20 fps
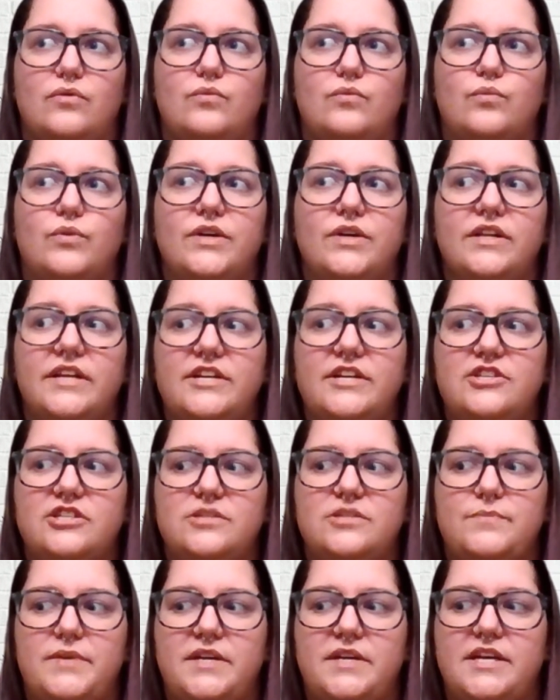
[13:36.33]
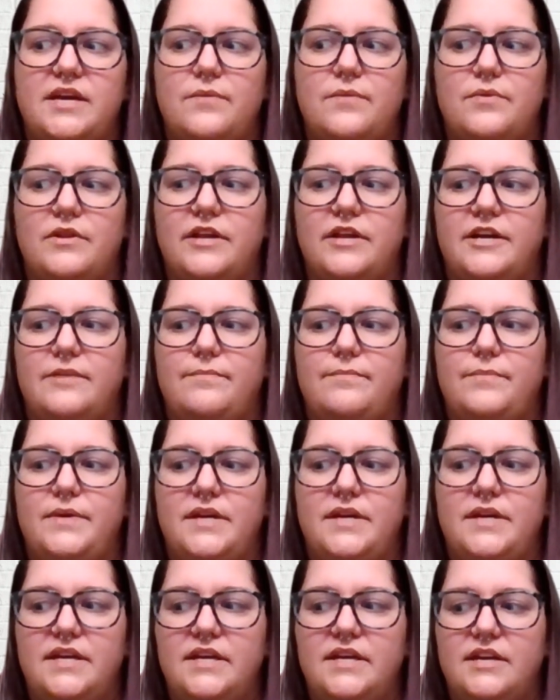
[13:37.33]
really just being able to like
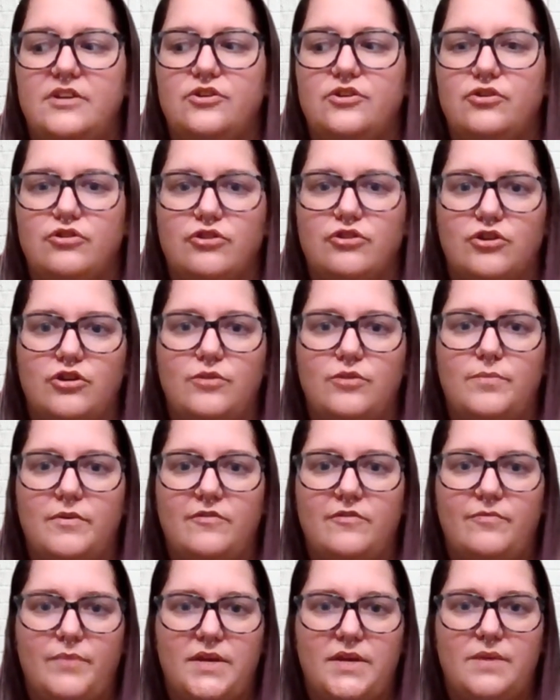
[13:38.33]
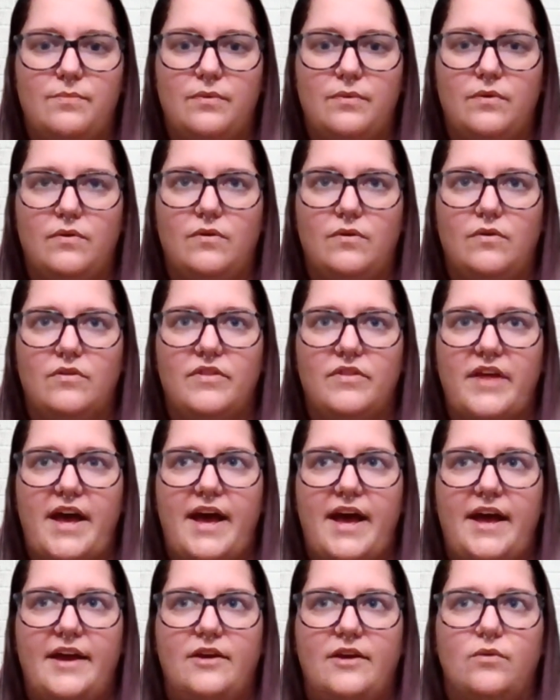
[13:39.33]
be in a group of people
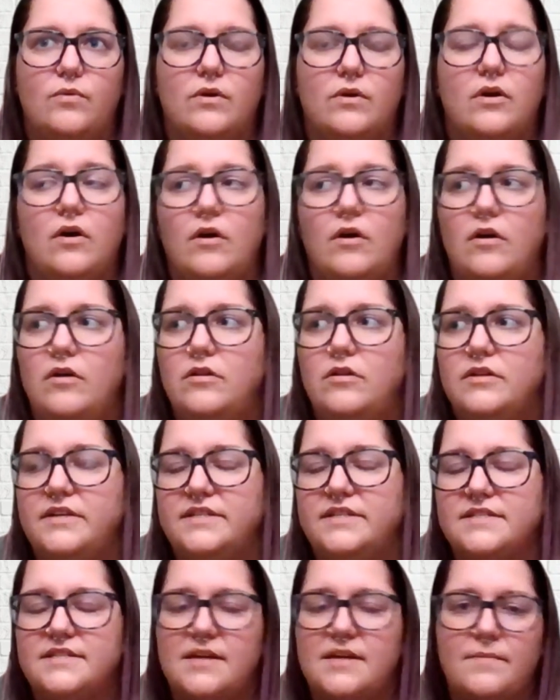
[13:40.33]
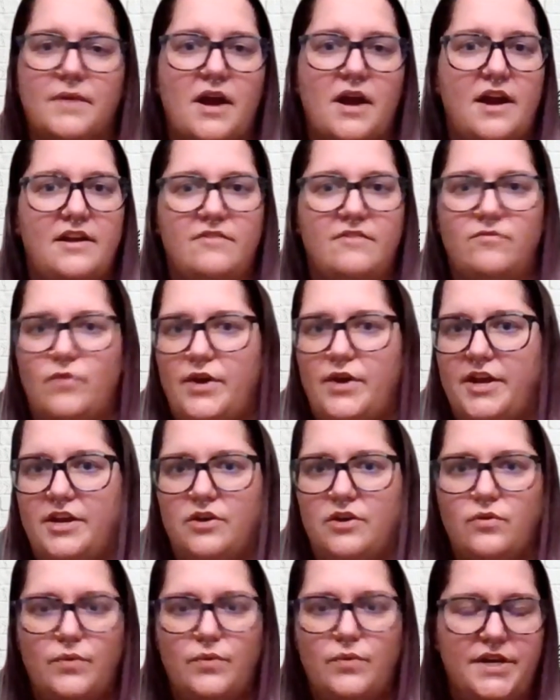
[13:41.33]
that were all in some kind of
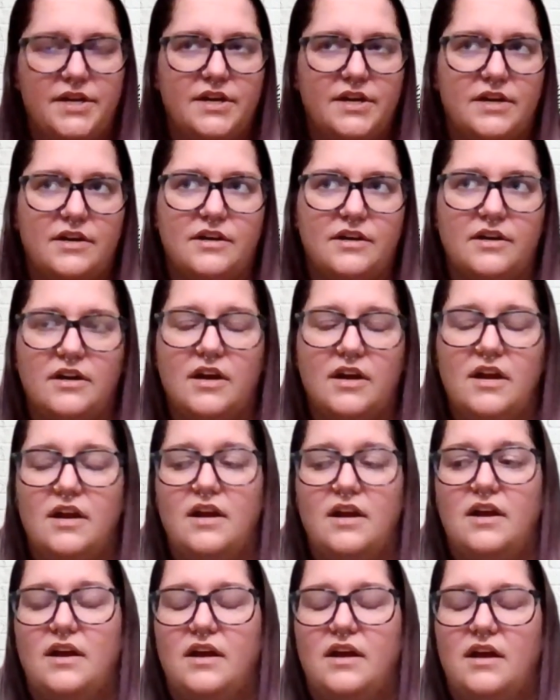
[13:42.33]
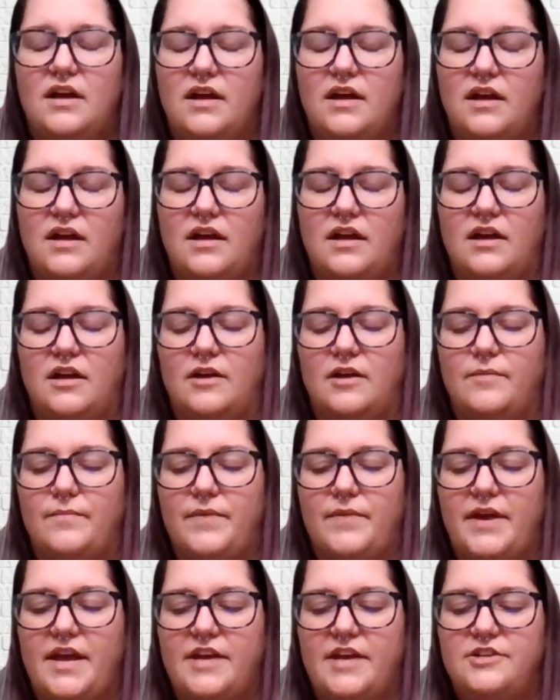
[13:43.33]
way queer,
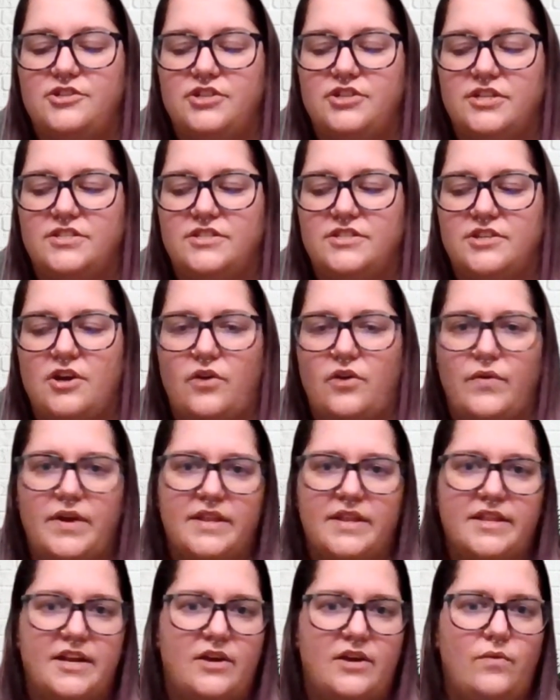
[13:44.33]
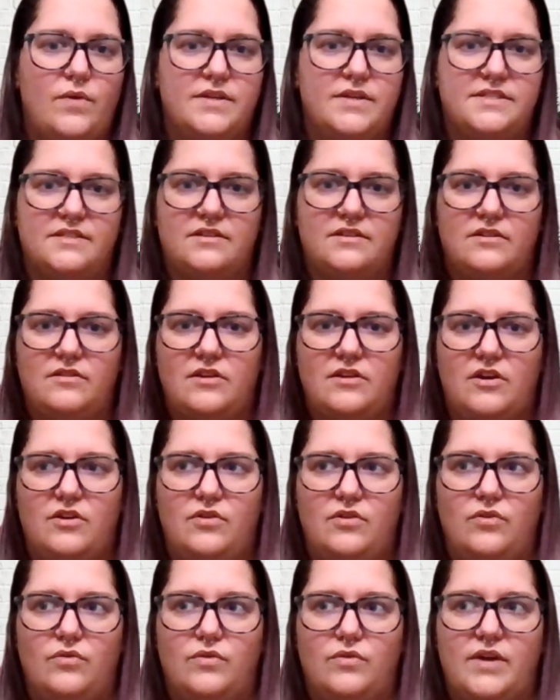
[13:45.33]
and just knowing that I wasn't
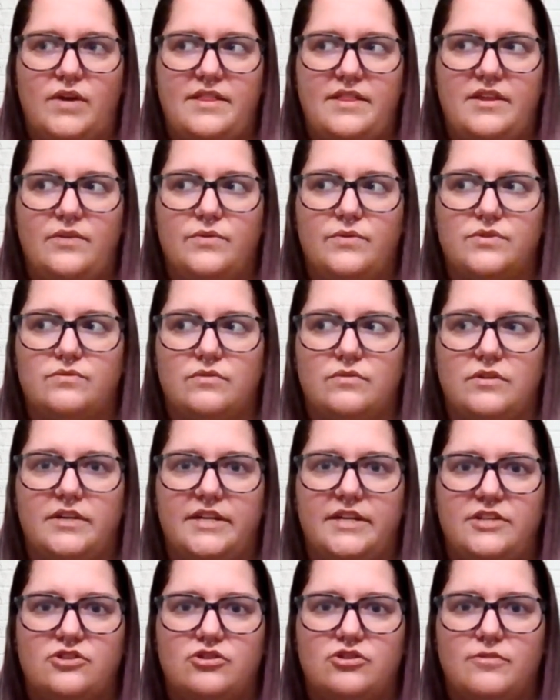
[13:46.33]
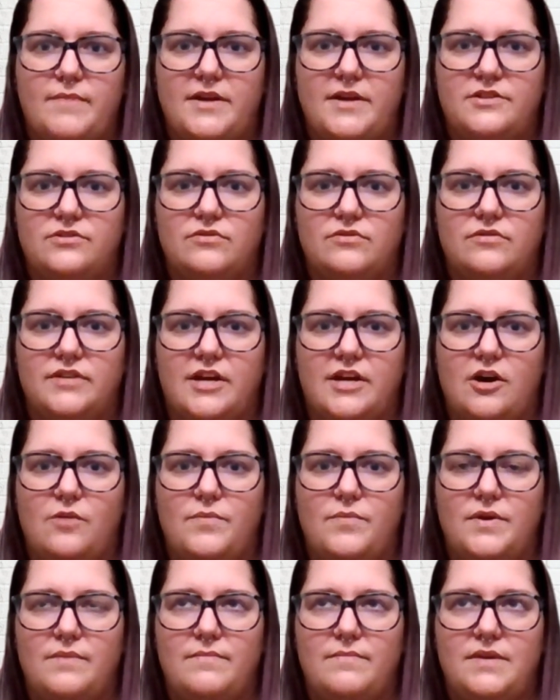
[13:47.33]
alone, I think was really instrumental in
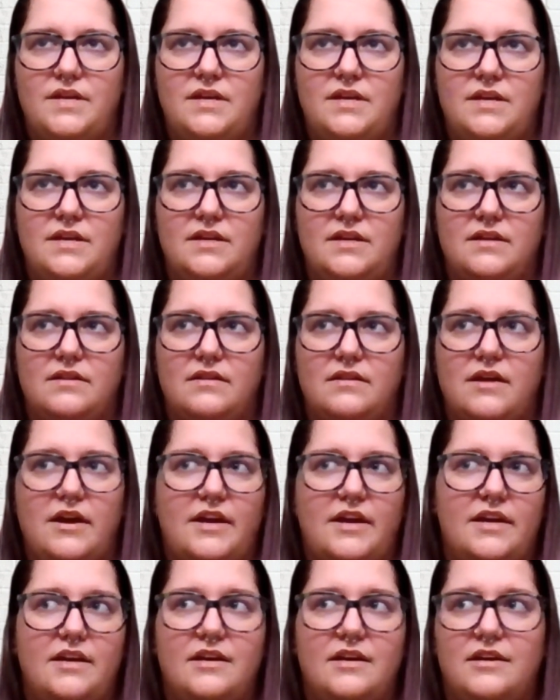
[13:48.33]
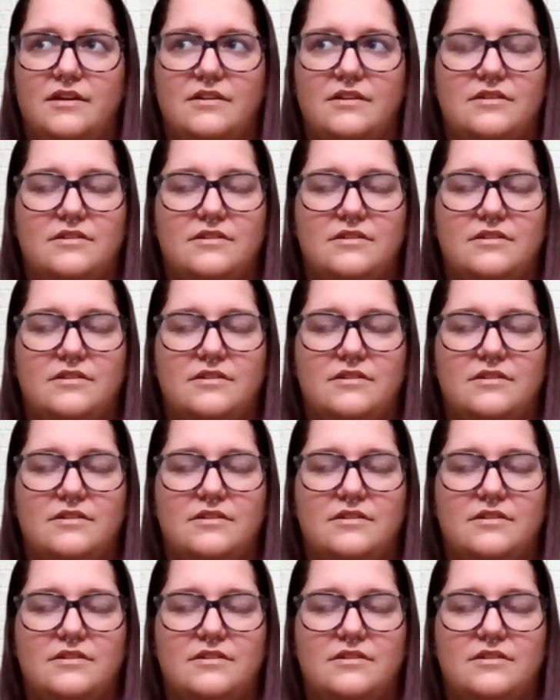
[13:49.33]
helping me like